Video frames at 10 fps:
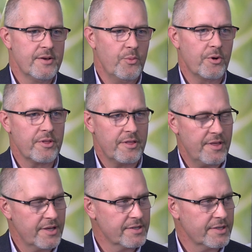what are the
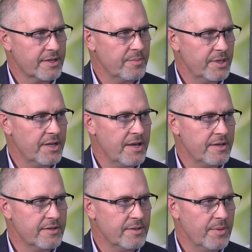things that could be
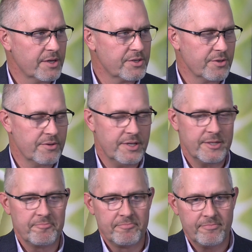done to make sure
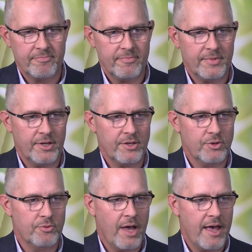that
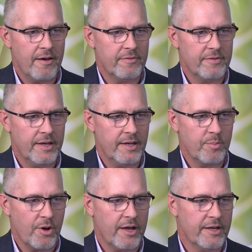you have a
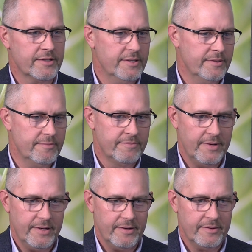product and,
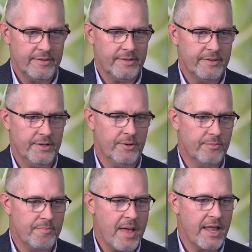
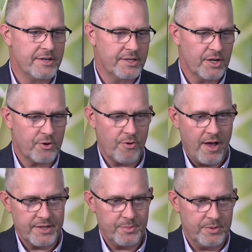managing
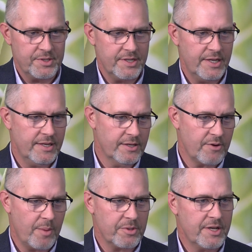across both seed and
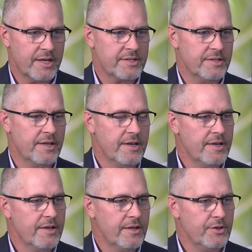crop protection,
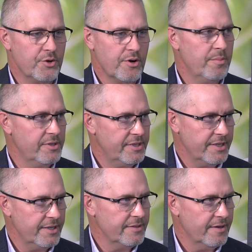
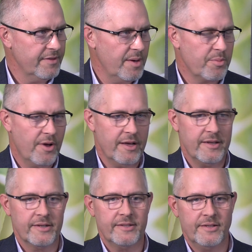durability of that
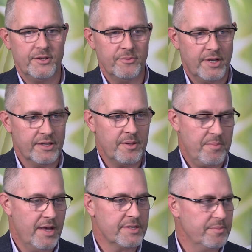product, and you get the
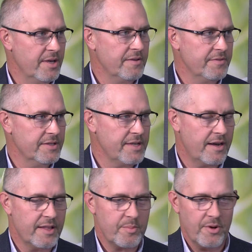best benefits
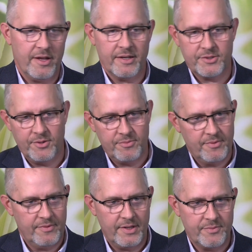out of that product. So
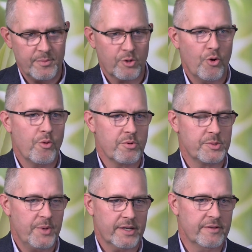that's from a grower
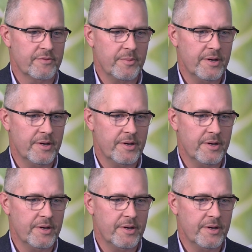perspective.